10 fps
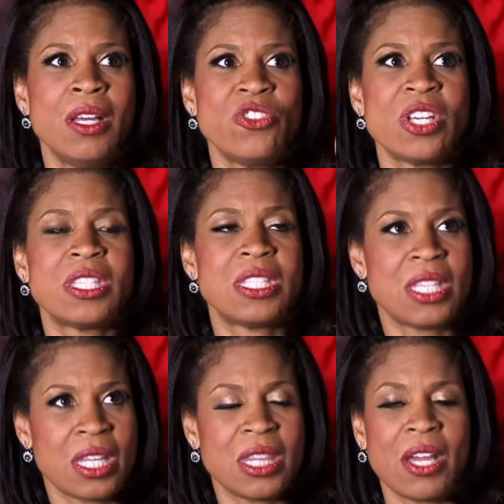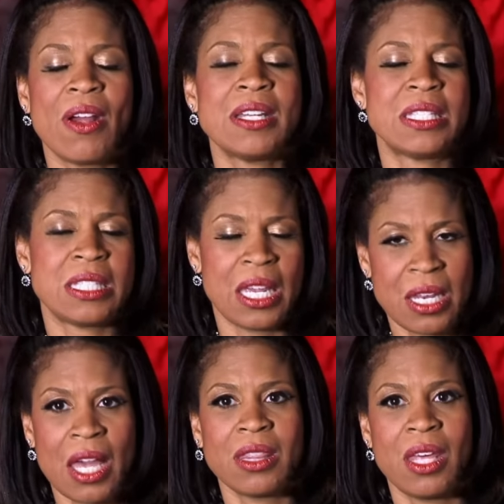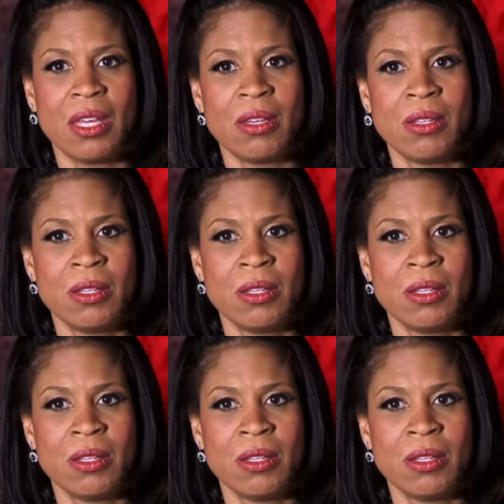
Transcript: just sit there and say nothing